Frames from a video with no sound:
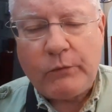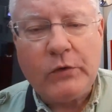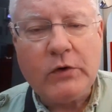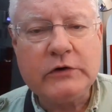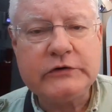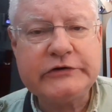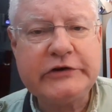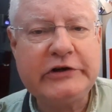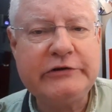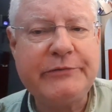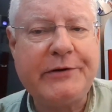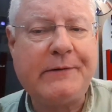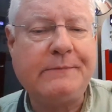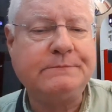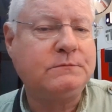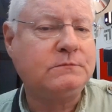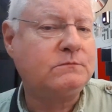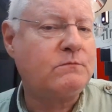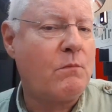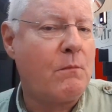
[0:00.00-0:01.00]
Excuse me.
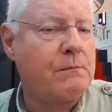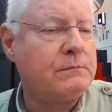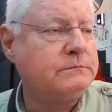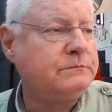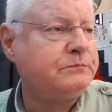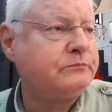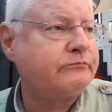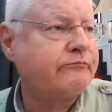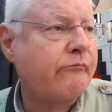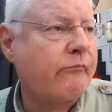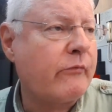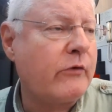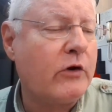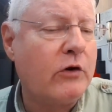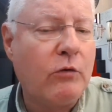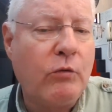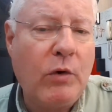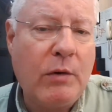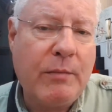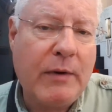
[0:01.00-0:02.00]

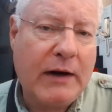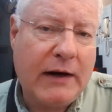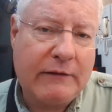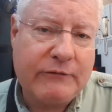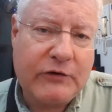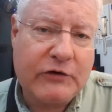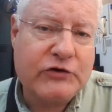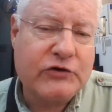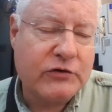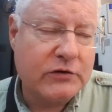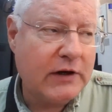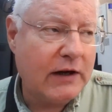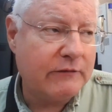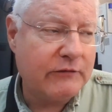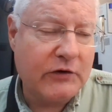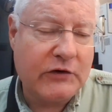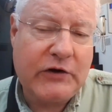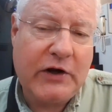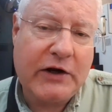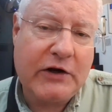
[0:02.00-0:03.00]
We might have
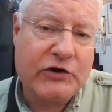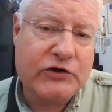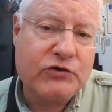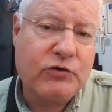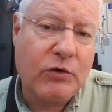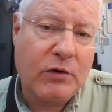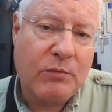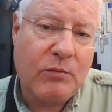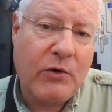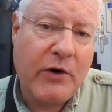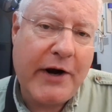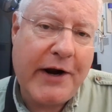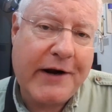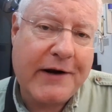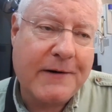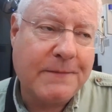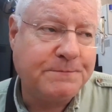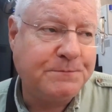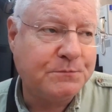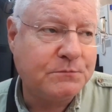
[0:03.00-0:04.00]
to take a short
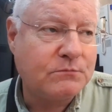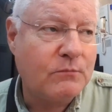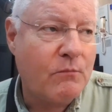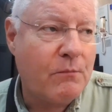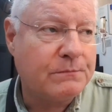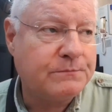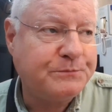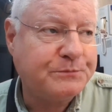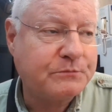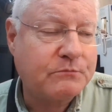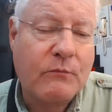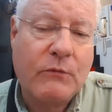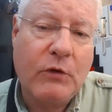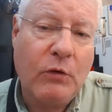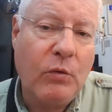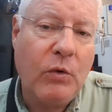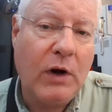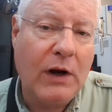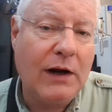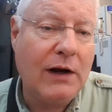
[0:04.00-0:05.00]
break
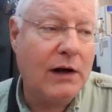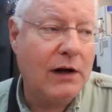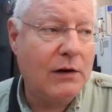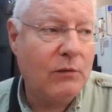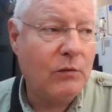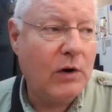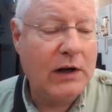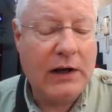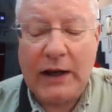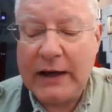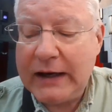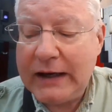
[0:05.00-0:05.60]
while I